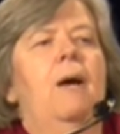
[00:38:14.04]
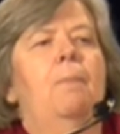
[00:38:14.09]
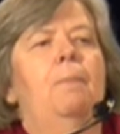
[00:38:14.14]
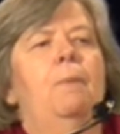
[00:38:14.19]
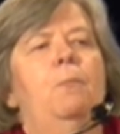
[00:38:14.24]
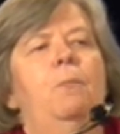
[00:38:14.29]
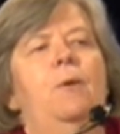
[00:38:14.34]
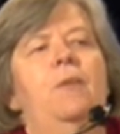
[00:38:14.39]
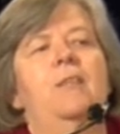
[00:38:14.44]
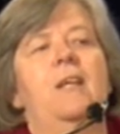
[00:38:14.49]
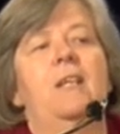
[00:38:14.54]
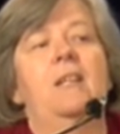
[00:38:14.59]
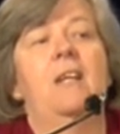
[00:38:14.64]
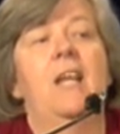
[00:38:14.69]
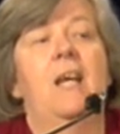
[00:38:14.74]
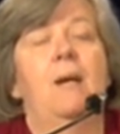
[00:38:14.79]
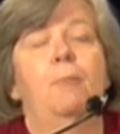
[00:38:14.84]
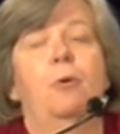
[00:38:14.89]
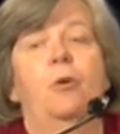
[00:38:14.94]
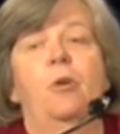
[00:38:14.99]
happen within
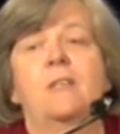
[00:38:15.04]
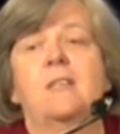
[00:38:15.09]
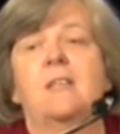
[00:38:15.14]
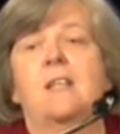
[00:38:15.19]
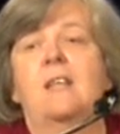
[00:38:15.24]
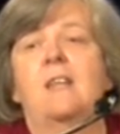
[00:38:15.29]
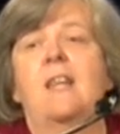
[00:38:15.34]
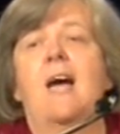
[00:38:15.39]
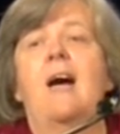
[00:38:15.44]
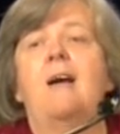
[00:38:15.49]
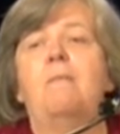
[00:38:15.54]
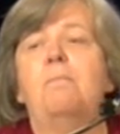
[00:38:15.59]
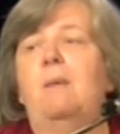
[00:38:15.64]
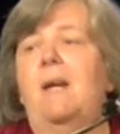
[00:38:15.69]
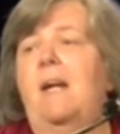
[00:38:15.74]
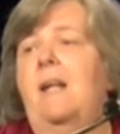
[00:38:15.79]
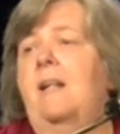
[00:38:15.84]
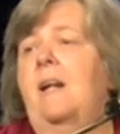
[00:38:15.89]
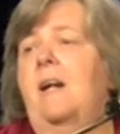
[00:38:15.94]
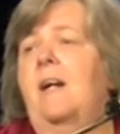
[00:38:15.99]
neighborhoods, and that
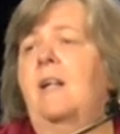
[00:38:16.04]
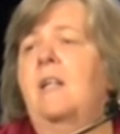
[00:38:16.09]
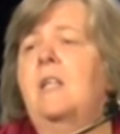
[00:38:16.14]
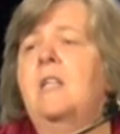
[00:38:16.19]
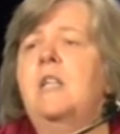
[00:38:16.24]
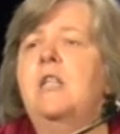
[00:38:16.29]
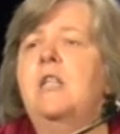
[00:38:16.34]
made a